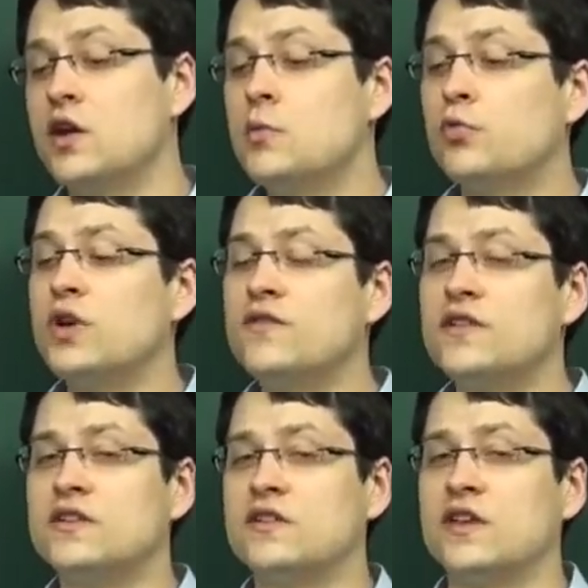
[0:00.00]

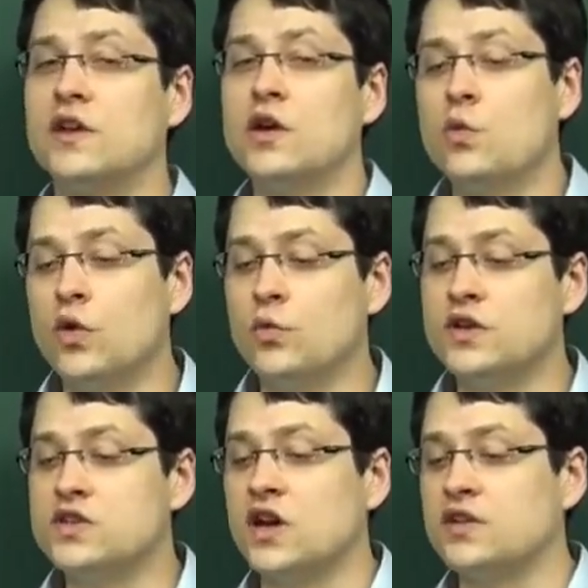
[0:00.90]
Previously, when we
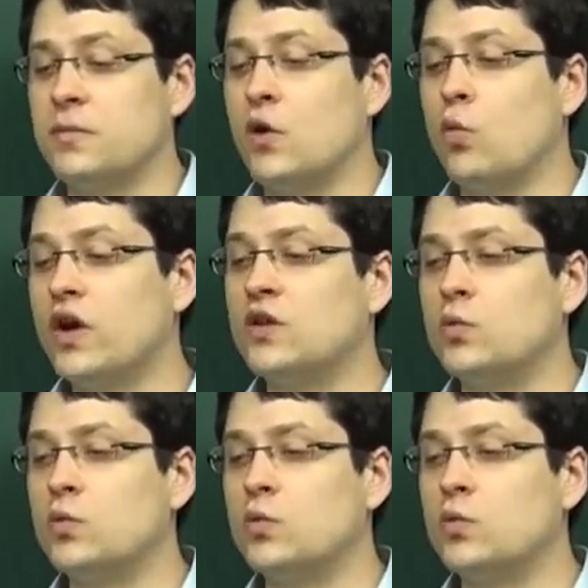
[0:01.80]
talked about what